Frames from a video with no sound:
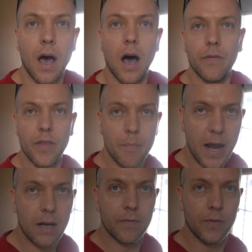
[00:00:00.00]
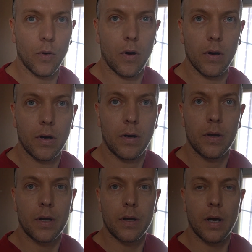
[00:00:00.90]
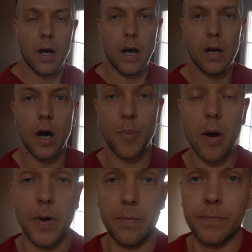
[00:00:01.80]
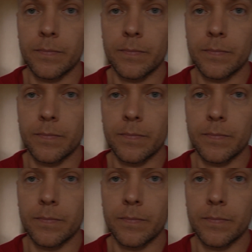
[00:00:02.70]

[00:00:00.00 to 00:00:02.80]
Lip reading: of the main floor apartment.